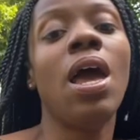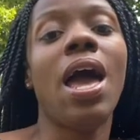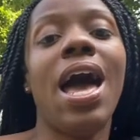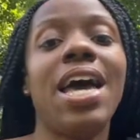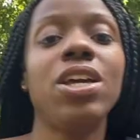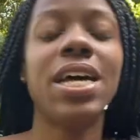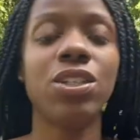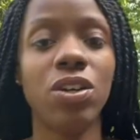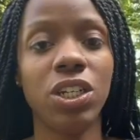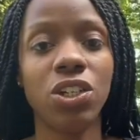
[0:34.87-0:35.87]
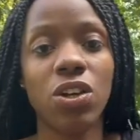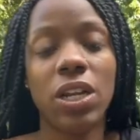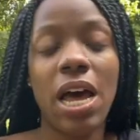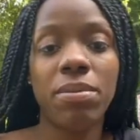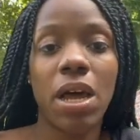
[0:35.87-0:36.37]
How you guys doing? It's your girl
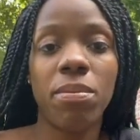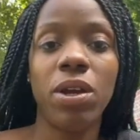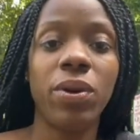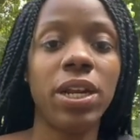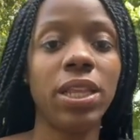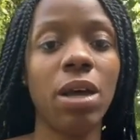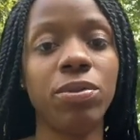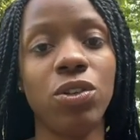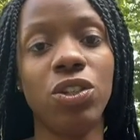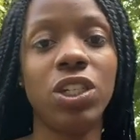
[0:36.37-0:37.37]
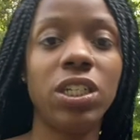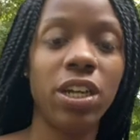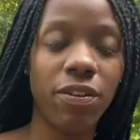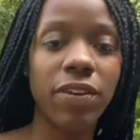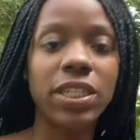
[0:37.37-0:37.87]
Lambda. I'm here with another episode of
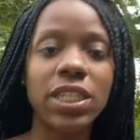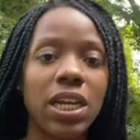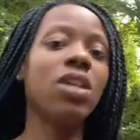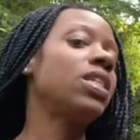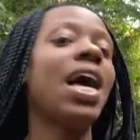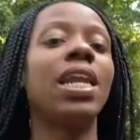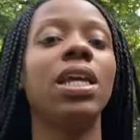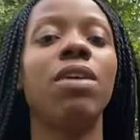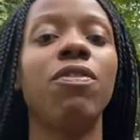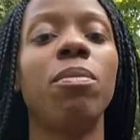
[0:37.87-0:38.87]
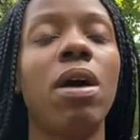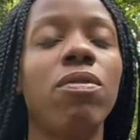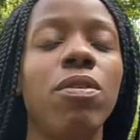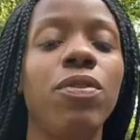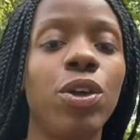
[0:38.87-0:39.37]
Justheretovent, sitting outside again for my
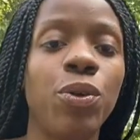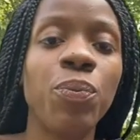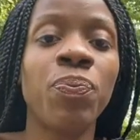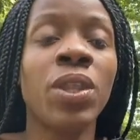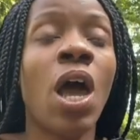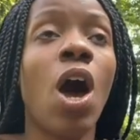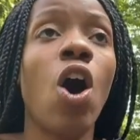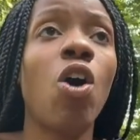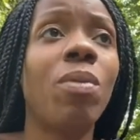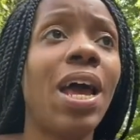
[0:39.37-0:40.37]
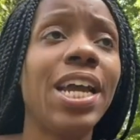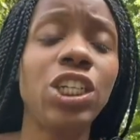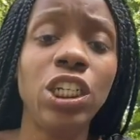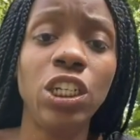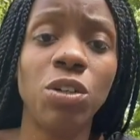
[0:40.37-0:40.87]
review. I
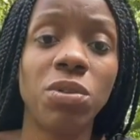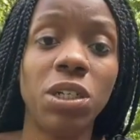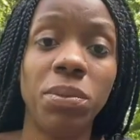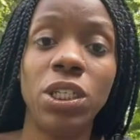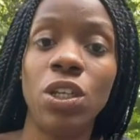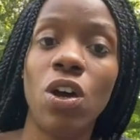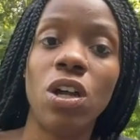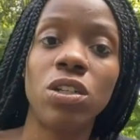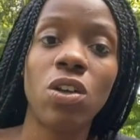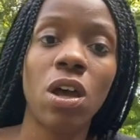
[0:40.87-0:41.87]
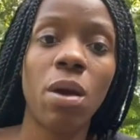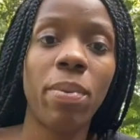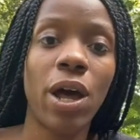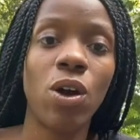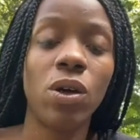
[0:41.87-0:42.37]
actually am coming to y'all to talk
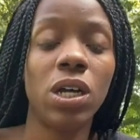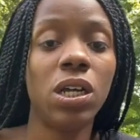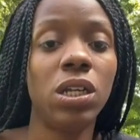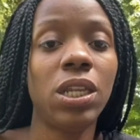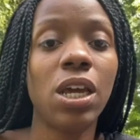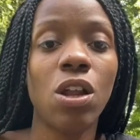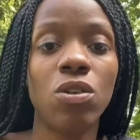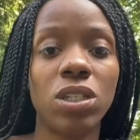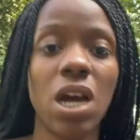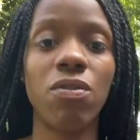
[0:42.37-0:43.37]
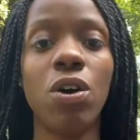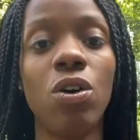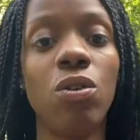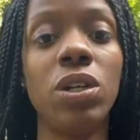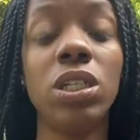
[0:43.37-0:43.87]
about They Cloned
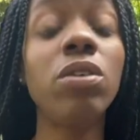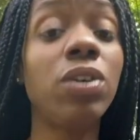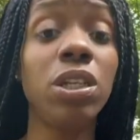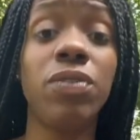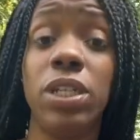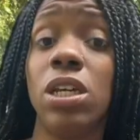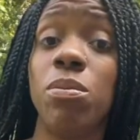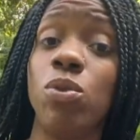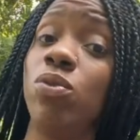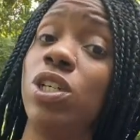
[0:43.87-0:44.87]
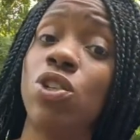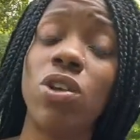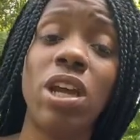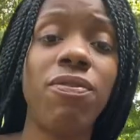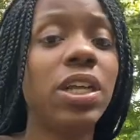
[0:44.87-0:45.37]
TYRONE. It's a really good movie. It's on
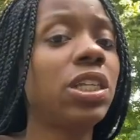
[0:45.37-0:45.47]
Netflix.